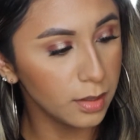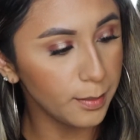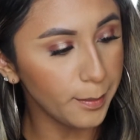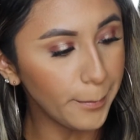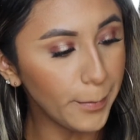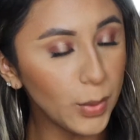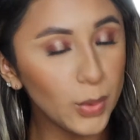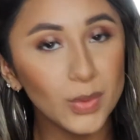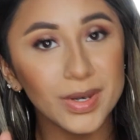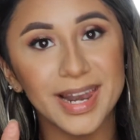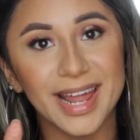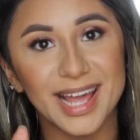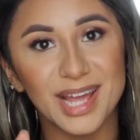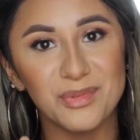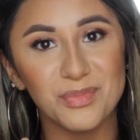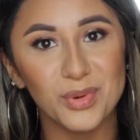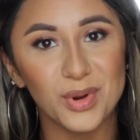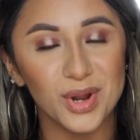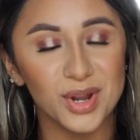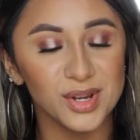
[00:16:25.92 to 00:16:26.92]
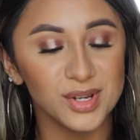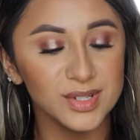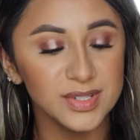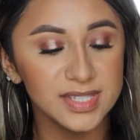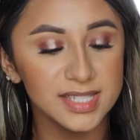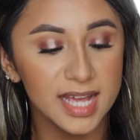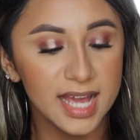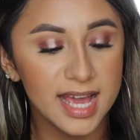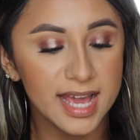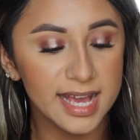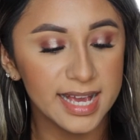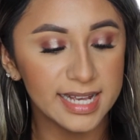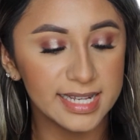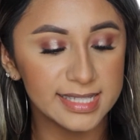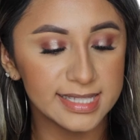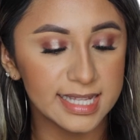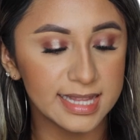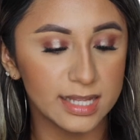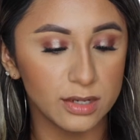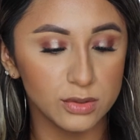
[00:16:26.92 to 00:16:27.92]
Moonlight Pearls
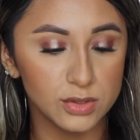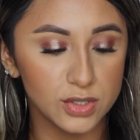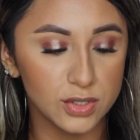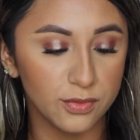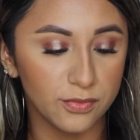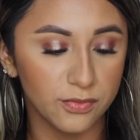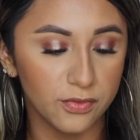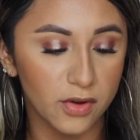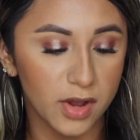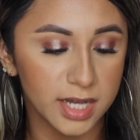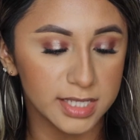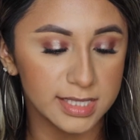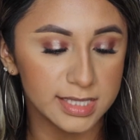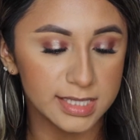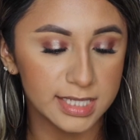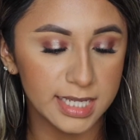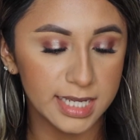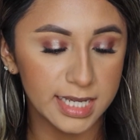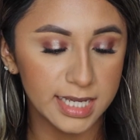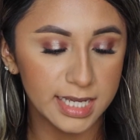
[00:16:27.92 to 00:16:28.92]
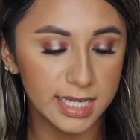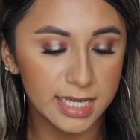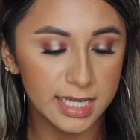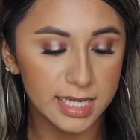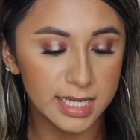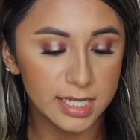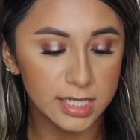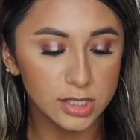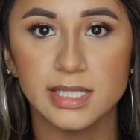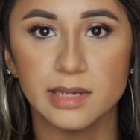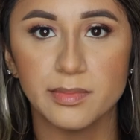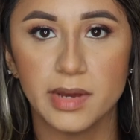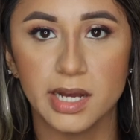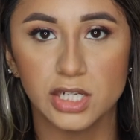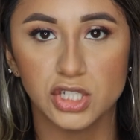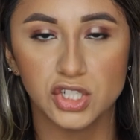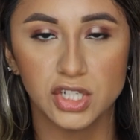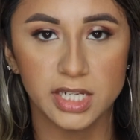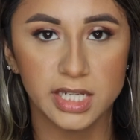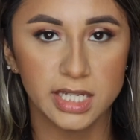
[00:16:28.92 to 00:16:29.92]
is a little too frosty. So I'm
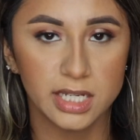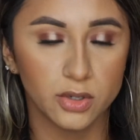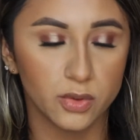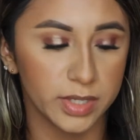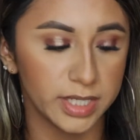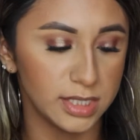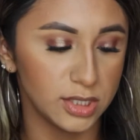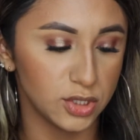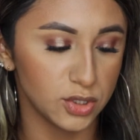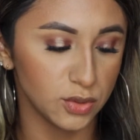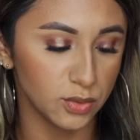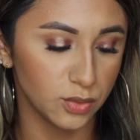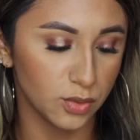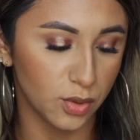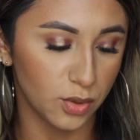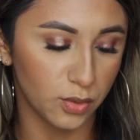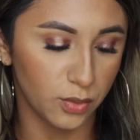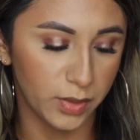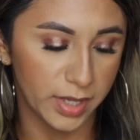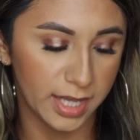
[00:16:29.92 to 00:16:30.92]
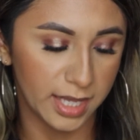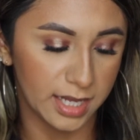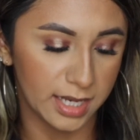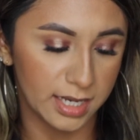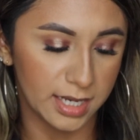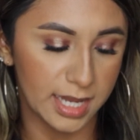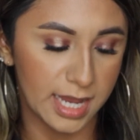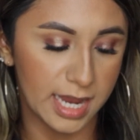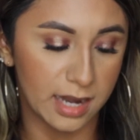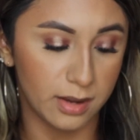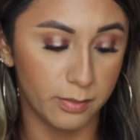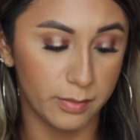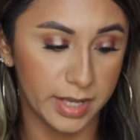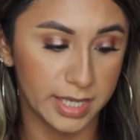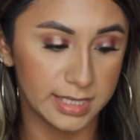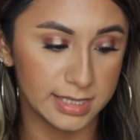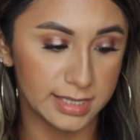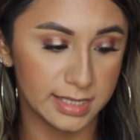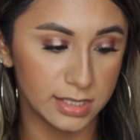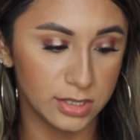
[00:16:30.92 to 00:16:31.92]
actually going to go in and
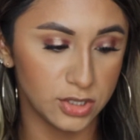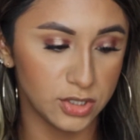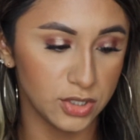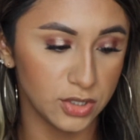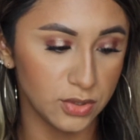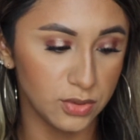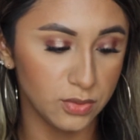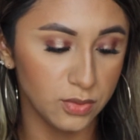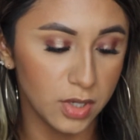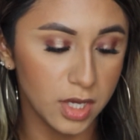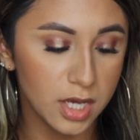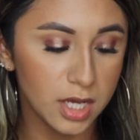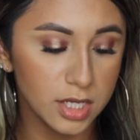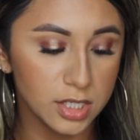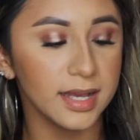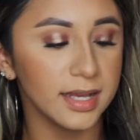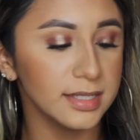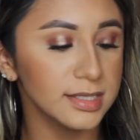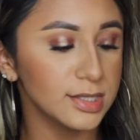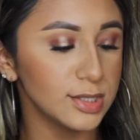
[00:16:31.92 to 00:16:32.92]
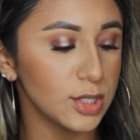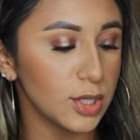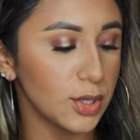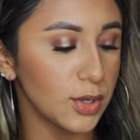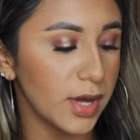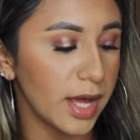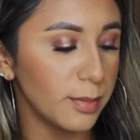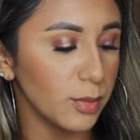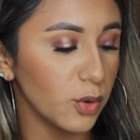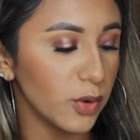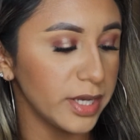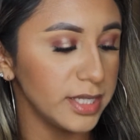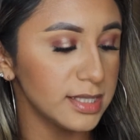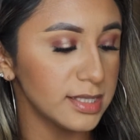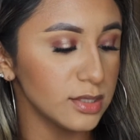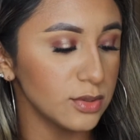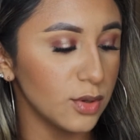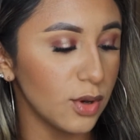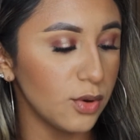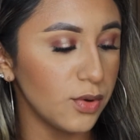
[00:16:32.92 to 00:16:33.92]
mix the two. So I'm going
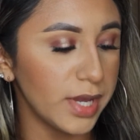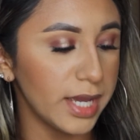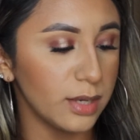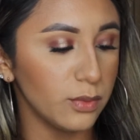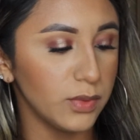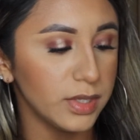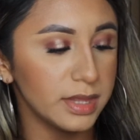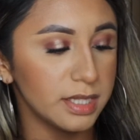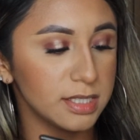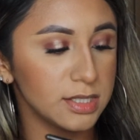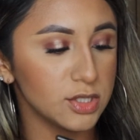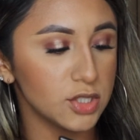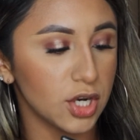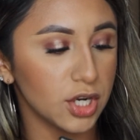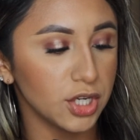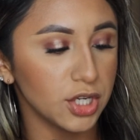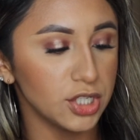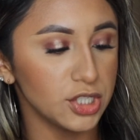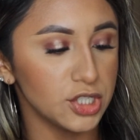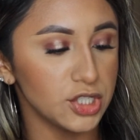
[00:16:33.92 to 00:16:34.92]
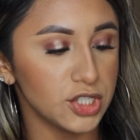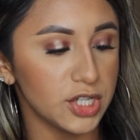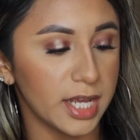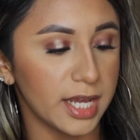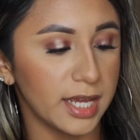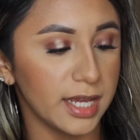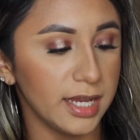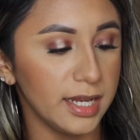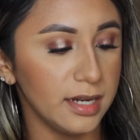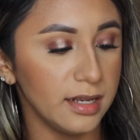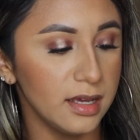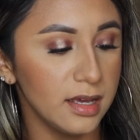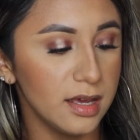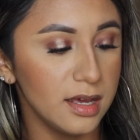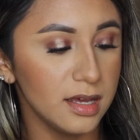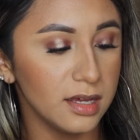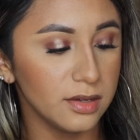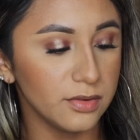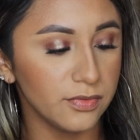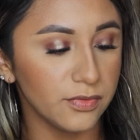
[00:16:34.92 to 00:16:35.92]
to go in with the darker shade
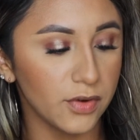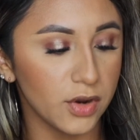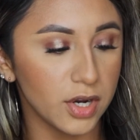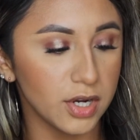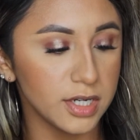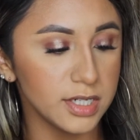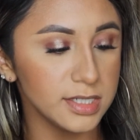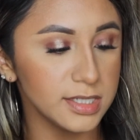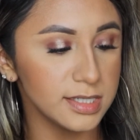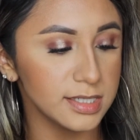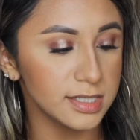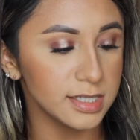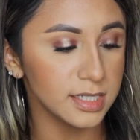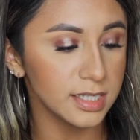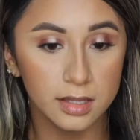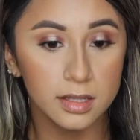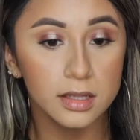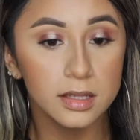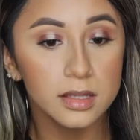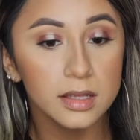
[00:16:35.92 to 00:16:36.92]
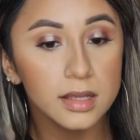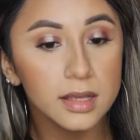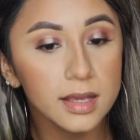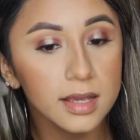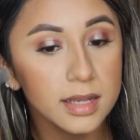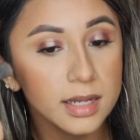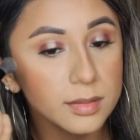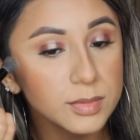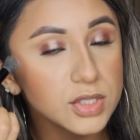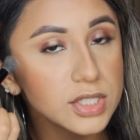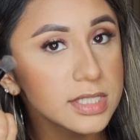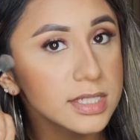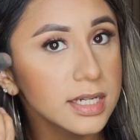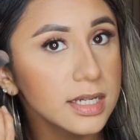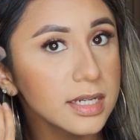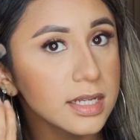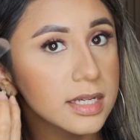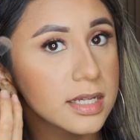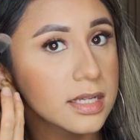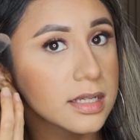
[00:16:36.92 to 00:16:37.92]
first, and I'm just
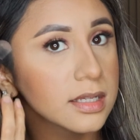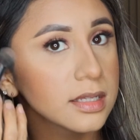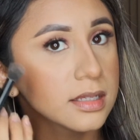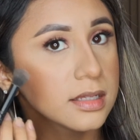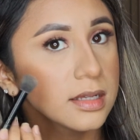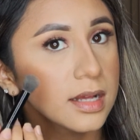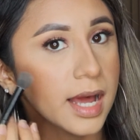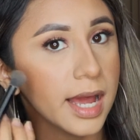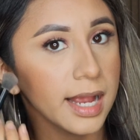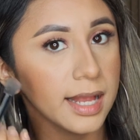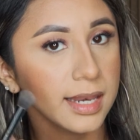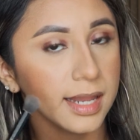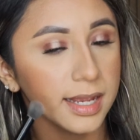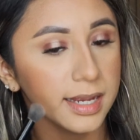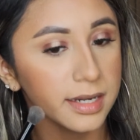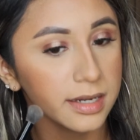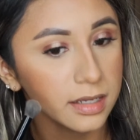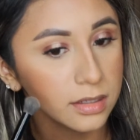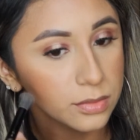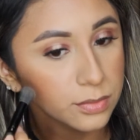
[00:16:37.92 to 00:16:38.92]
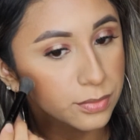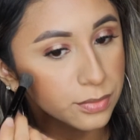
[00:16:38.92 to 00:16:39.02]
gonna highlight now.